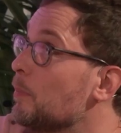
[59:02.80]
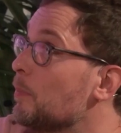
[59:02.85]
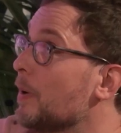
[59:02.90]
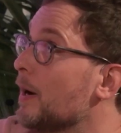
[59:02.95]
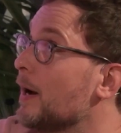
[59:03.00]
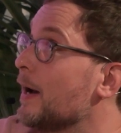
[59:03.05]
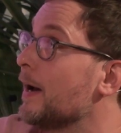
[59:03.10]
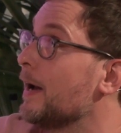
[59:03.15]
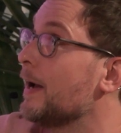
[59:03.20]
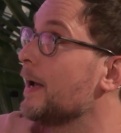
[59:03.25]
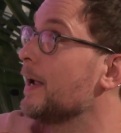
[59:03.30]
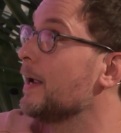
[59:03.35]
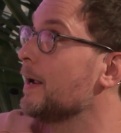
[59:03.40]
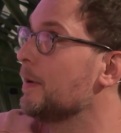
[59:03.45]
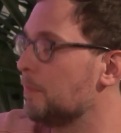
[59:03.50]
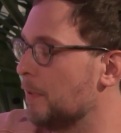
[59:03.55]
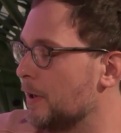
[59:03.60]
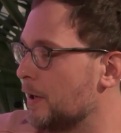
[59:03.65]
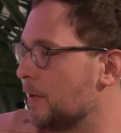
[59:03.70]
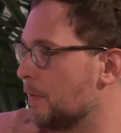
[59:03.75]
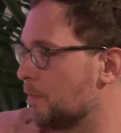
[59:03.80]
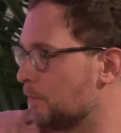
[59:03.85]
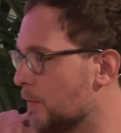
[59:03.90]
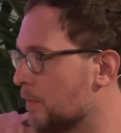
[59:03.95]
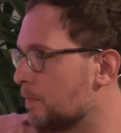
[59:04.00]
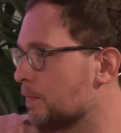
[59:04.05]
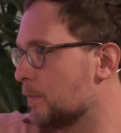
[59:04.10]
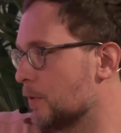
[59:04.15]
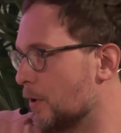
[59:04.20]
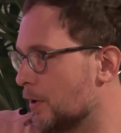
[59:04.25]
by like
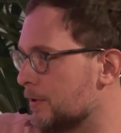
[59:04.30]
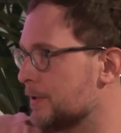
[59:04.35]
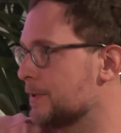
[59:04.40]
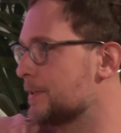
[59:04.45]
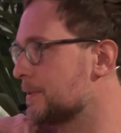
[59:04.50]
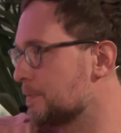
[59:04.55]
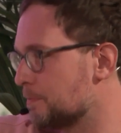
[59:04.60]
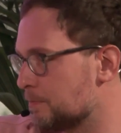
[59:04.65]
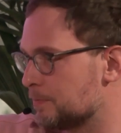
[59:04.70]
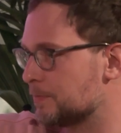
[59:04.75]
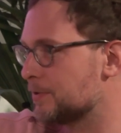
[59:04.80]
all this